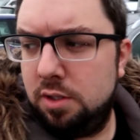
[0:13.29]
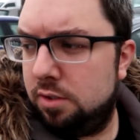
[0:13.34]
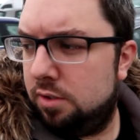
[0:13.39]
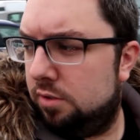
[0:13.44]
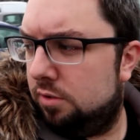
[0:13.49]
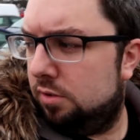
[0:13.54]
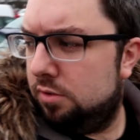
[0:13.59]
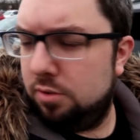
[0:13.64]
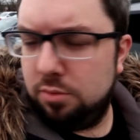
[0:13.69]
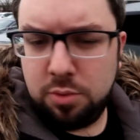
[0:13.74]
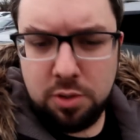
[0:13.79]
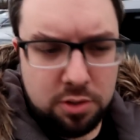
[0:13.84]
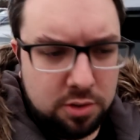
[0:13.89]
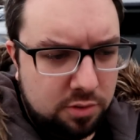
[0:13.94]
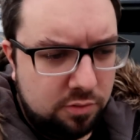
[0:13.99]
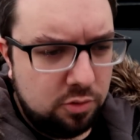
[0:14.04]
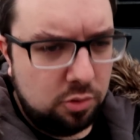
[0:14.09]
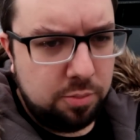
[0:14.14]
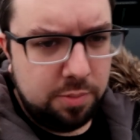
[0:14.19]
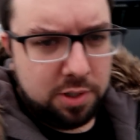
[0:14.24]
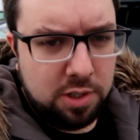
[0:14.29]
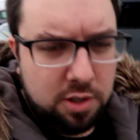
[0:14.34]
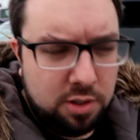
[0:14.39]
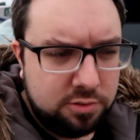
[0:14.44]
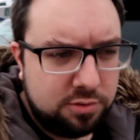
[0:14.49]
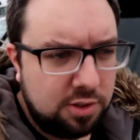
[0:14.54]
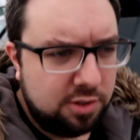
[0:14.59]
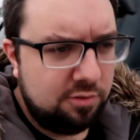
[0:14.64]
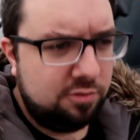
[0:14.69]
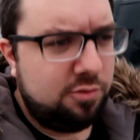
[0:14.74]
This is the one that you've all been
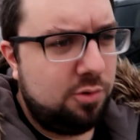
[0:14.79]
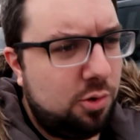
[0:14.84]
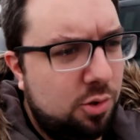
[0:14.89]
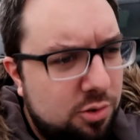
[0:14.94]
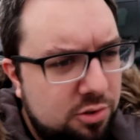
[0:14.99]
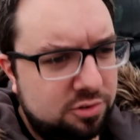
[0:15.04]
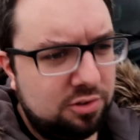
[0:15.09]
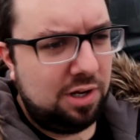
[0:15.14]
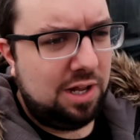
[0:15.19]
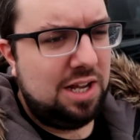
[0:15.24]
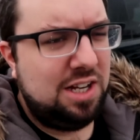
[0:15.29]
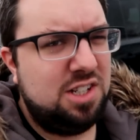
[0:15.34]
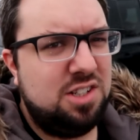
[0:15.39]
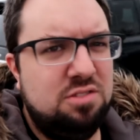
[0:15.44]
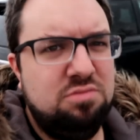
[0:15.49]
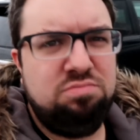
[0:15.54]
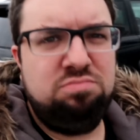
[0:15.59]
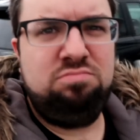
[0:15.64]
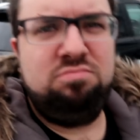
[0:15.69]
asking for slash,